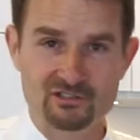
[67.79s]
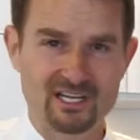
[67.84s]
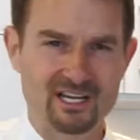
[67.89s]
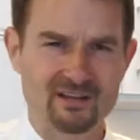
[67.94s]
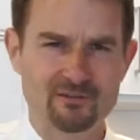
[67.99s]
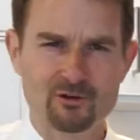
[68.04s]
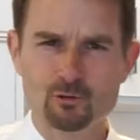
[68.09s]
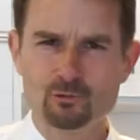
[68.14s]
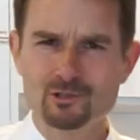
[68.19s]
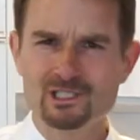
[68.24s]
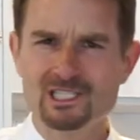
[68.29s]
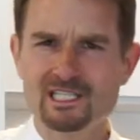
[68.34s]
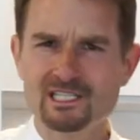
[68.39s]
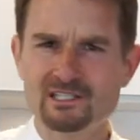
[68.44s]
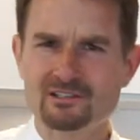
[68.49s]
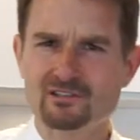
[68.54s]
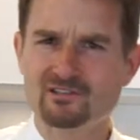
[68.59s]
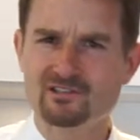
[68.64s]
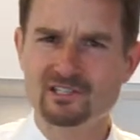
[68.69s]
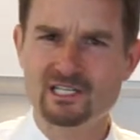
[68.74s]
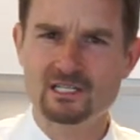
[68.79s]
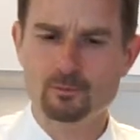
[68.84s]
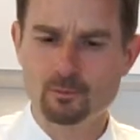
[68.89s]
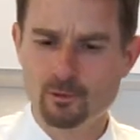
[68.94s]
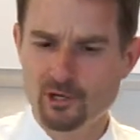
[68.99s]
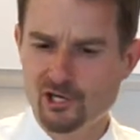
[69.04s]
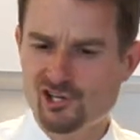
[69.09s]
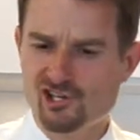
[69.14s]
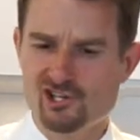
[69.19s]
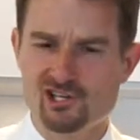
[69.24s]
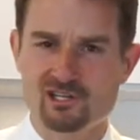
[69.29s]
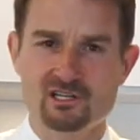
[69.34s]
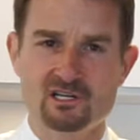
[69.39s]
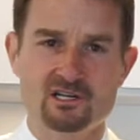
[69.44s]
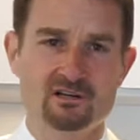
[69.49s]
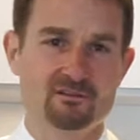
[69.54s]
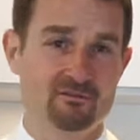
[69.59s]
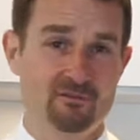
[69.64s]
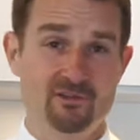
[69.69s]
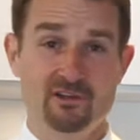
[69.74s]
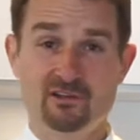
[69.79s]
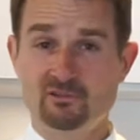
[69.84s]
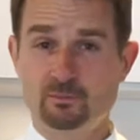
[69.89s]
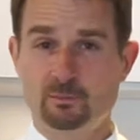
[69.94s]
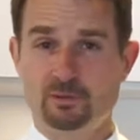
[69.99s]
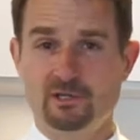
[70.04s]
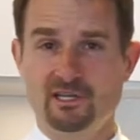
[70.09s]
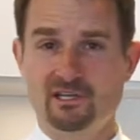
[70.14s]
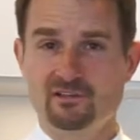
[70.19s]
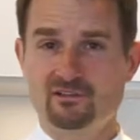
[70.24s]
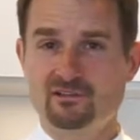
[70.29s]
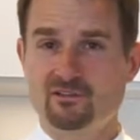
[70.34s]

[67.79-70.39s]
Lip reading: And they're really a celebration of this place.